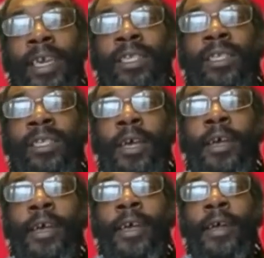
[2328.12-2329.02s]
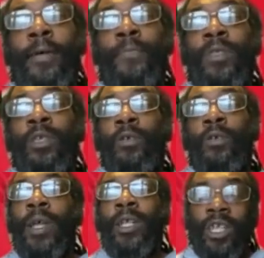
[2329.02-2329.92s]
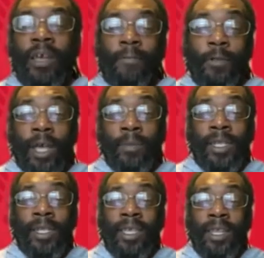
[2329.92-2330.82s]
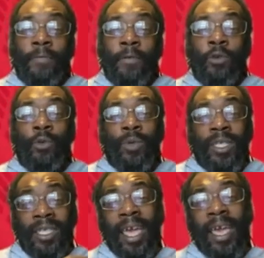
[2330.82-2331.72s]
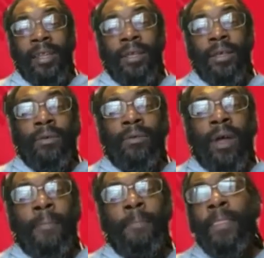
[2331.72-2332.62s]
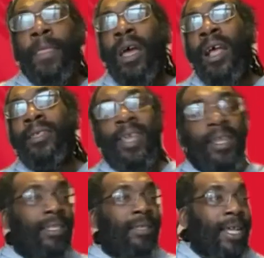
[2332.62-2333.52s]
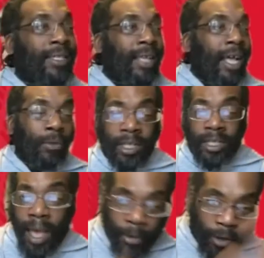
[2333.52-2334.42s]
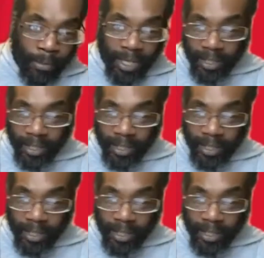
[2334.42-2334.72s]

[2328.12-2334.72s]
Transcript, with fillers: he's you mentioned it a few times in this interview. You were scared right? Yeah. And I say this to my son all the time. You're not my